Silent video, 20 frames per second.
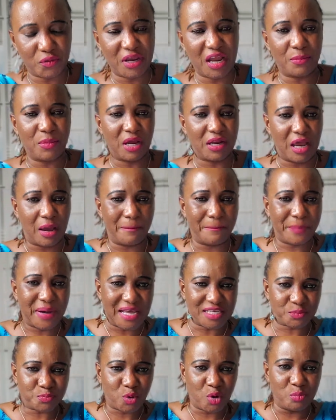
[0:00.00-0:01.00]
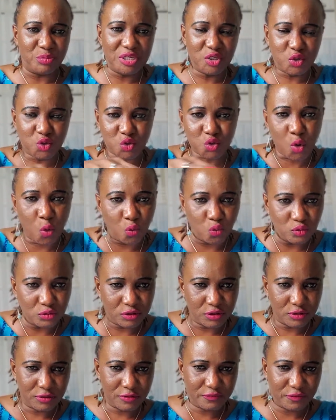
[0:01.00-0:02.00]
about our passport being sold
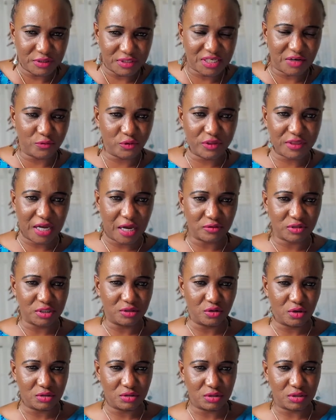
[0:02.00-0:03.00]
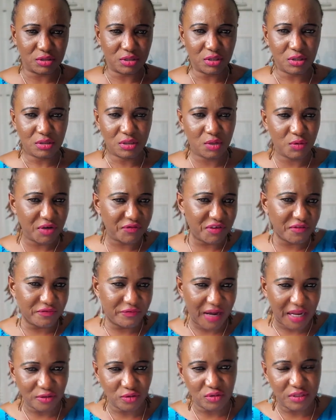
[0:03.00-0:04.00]
for $7,000. They don't even
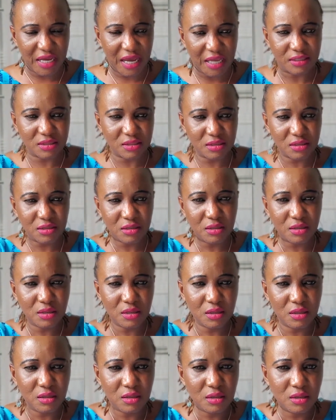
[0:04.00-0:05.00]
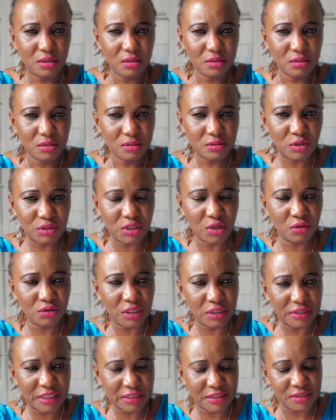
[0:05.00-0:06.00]
value that. So the, the,
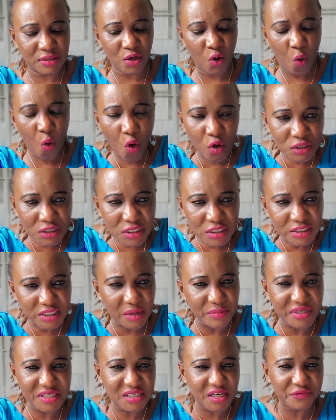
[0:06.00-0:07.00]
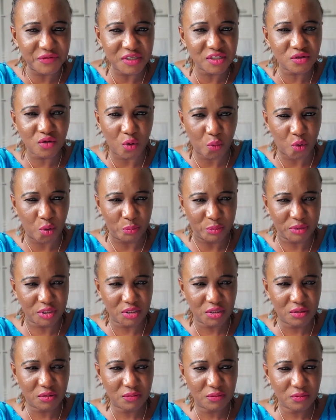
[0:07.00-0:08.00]
the, the whole system itself is corrupt.
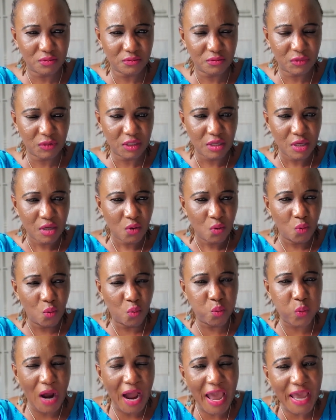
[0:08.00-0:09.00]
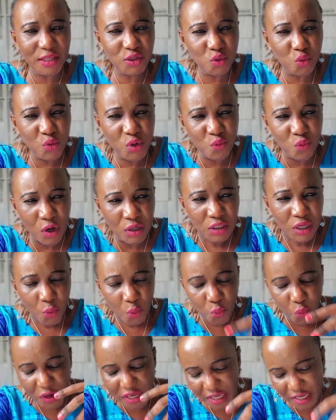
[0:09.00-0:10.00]
Why do we want,
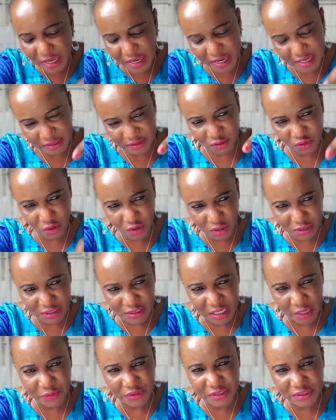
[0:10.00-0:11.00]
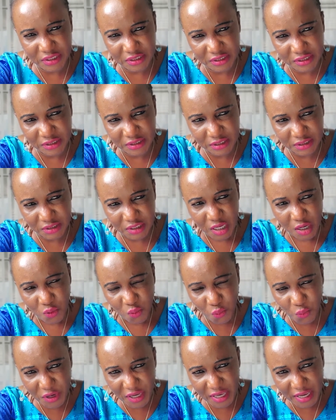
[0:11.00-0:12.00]
we as ordinary citizens,
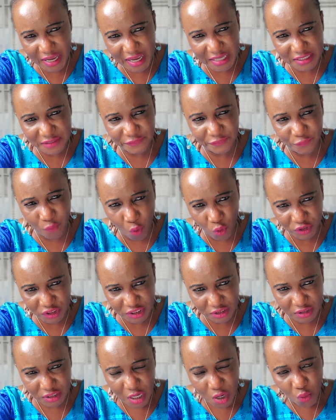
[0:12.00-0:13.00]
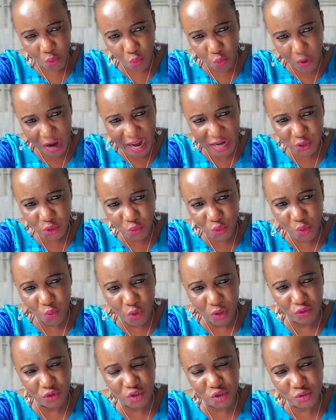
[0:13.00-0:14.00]
we as voters, why do we
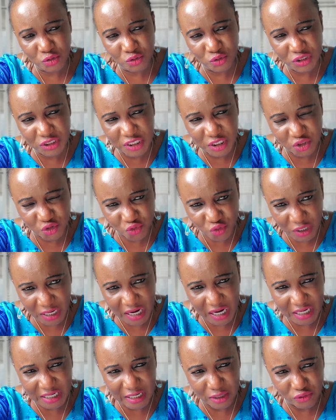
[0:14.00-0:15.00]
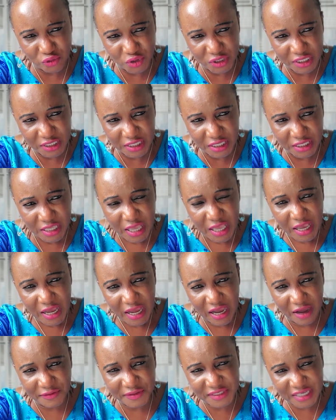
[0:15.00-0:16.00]
want to destroy our country again?
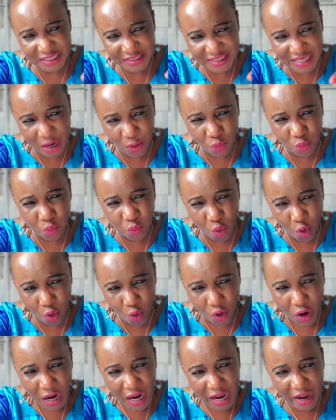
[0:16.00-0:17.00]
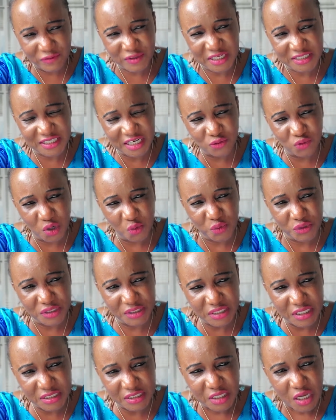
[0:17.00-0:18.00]
After that war, after January
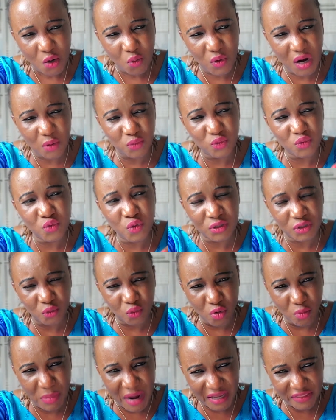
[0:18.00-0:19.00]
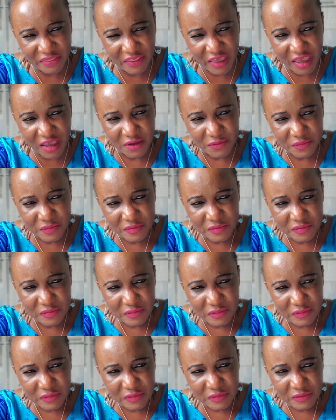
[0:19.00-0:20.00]
6, why would we want to go back there?
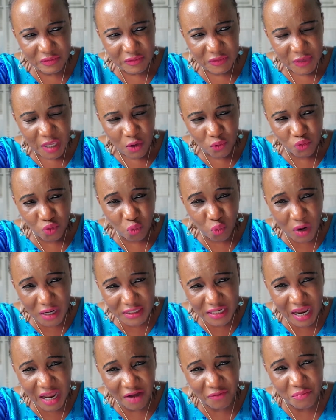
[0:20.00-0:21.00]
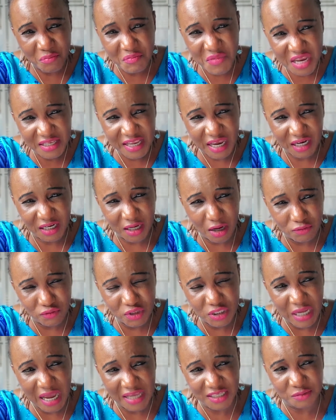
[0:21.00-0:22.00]
Rwanda have made their
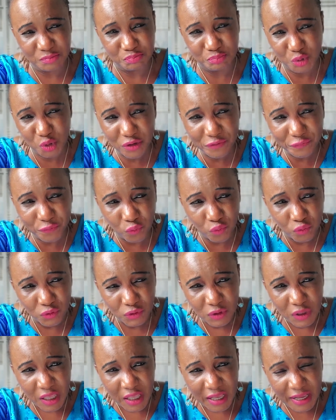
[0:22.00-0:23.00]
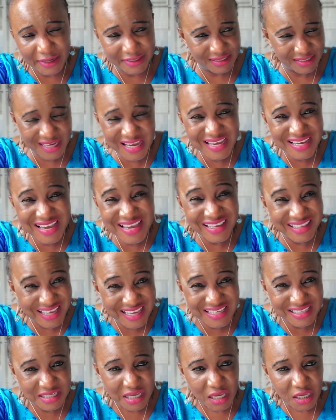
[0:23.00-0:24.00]
country as beautiful as it
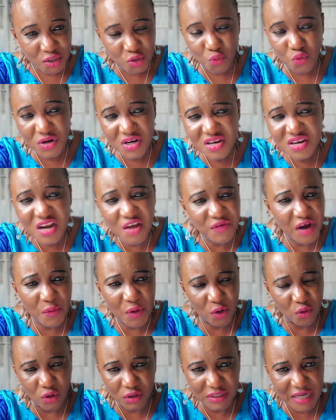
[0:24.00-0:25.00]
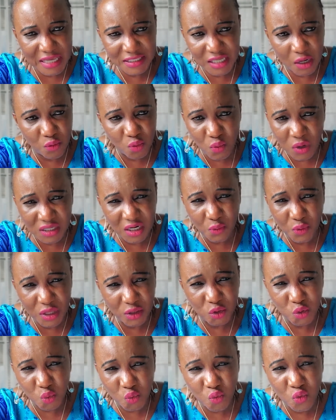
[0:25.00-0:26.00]
is. You will never recognize that Rwanda
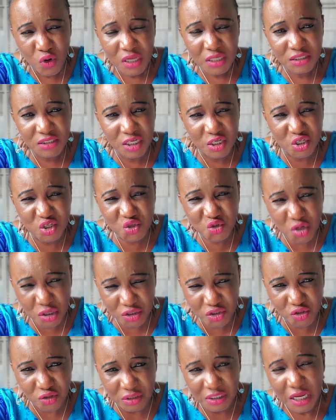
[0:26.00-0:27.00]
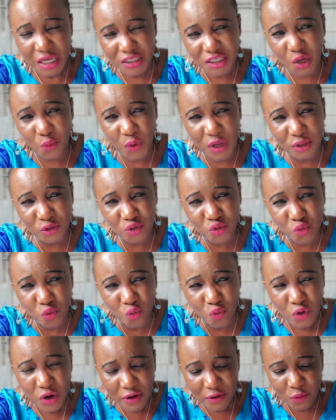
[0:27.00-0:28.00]
went through destruction. They went
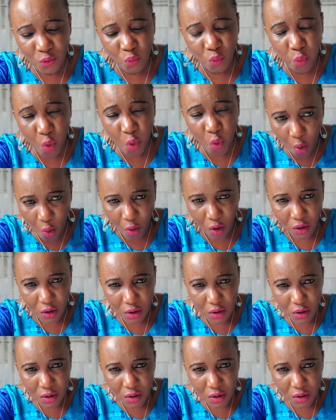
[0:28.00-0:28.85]
through war,